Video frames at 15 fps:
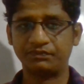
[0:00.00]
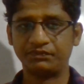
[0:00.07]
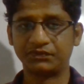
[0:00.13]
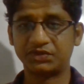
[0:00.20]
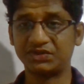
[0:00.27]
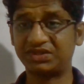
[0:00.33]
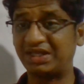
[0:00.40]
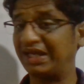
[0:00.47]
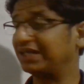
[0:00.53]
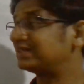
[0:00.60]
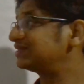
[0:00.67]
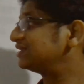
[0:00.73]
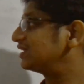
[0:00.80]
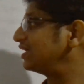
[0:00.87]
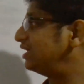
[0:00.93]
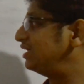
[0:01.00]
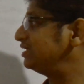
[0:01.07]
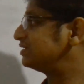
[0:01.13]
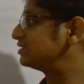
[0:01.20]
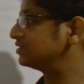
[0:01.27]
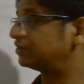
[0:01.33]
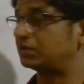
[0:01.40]
So that's the
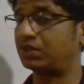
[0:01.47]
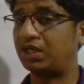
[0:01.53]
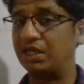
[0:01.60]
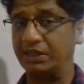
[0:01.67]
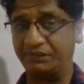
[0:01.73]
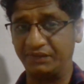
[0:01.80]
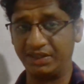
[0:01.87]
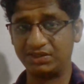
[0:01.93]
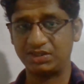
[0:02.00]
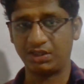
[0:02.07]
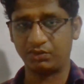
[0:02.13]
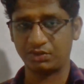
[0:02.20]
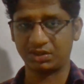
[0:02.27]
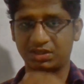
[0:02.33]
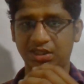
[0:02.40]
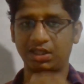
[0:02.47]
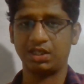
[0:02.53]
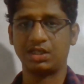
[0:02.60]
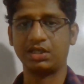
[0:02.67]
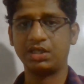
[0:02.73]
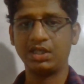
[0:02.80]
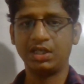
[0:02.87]
case. Now always you have to
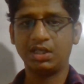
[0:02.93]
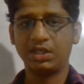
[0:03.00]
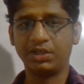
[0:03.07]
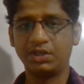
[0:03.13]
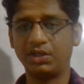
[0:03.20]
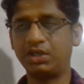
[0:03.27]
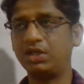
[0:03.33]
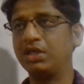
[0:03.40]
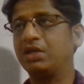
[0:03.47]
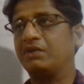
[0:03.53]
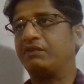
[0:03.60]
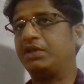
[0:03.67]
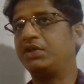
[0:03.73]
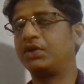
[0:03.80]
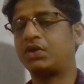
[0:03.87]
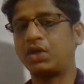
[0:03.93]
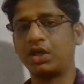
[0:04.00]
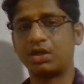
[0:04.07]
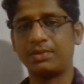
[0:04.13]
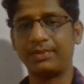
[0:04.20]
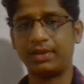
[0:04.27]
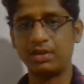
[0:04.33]
think, when you
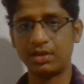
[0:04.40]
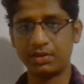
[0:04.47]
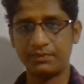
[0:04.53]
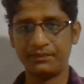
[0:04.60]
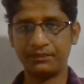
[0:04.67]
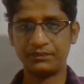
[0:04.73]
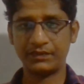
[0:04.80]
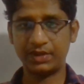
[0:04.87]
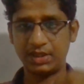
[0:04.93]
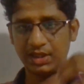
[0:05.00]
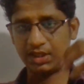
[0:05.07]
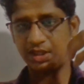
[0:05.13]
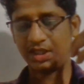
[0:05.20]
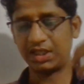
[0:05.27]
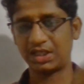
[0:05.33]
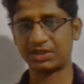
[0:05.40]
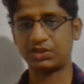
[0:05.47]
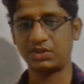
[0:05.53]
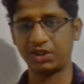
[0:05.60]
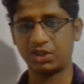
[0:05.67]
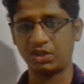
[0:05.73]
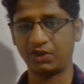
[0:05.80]
talk about the
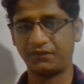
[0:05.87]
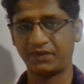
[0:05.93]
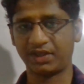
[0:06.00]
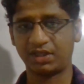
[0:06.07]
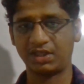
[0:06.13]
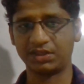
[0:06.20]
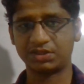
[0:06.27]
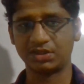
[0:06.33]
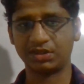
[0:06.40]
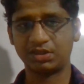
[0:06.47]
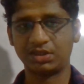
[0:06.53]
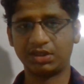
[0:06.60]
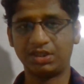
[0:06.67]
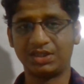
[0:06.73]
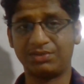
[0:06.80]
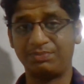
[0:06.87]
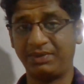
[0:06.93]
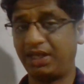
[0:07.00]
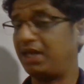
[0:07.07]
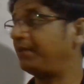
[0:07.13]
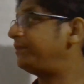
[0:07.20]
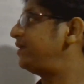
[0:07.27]
electronic configuration, it
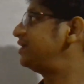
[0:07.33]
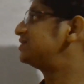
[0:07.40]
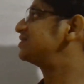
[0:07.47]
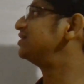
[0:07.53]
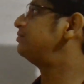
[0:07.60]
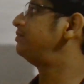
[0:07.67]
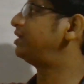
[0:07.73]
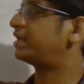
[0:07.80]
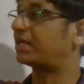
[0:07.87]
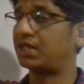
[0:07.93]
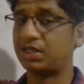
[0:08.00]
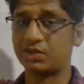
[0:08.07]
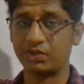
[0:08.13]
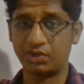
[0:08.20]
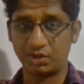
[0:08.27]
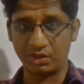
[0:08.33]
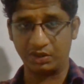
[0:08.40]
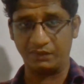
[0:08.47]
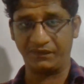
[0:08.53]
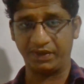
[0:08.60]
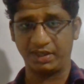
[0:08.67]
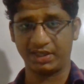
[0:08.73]
may be similar electronic
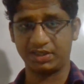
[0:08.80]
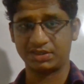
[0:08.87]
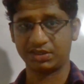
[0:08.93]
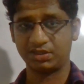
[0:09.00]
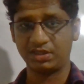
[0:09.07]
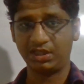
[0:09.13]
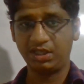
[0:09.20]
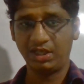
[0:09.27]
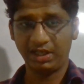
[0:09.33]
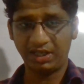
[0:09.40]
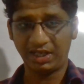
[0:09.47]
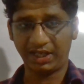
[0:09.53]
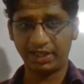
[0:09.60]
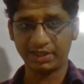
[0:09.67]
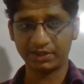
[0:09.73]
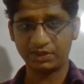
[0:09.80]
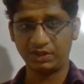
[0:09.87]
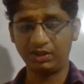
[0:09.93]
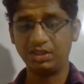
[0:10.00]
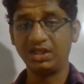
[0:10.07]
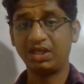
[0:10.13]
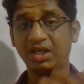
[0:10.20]
configuration like
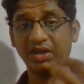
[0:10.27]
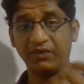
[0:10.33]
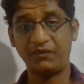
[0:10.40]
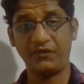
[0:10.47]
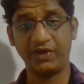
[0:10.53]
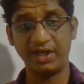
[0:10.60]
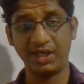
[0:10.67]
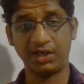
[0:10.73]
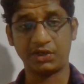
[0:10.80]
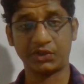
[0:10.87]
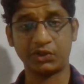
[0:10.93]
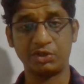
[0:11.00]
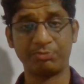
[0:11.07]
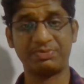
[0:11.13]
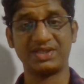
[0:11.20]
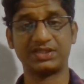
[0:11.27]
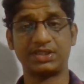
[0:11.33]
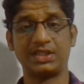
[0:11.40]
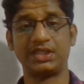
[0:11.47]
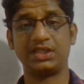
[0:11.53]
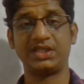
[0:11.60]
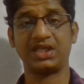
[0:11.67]
every electron
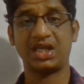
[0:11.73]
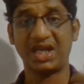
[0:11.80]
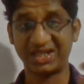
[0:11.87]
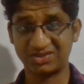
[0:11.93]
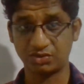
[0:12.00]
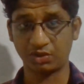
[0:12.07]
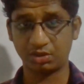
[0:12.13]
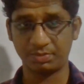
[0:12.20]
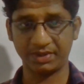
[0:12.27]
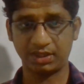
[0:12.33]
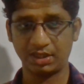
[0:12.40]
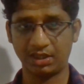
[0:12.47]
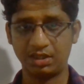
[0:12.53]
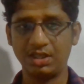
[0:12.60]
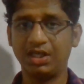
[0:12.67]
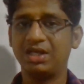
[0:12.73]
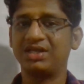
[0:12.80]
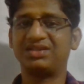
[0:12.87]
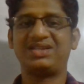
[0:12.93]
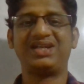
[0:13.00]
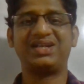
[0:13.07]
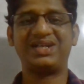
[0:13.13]
present in the s orbital.
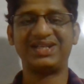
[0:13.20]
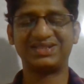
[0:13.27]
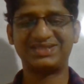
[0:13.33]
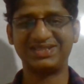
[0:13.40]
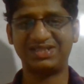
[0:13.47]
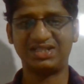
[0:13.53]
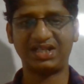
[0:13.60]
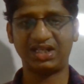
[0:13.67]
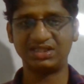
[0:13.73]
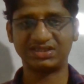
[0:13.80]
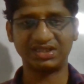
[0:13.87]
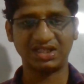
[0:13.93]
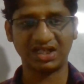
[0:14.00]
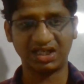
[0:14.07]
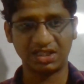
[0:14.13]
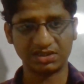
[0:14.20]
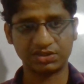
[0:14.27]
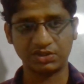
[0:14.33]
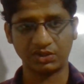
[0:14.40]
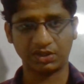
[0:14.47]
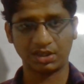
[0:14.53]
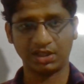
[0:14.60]
That doesn't tell the real
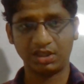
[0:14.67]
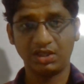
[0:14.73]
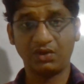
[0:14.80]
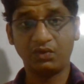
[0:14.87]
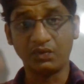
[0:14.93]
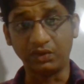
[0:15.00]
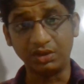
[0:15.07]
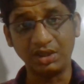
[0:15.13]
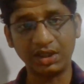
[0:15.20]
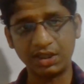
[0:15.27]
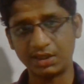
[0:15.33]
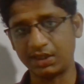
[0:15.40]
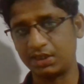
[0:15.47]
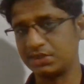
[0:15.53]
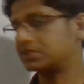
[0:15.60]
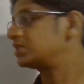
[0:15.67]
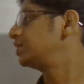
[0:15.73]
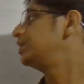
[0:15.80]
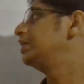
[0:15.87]
story. Where it is,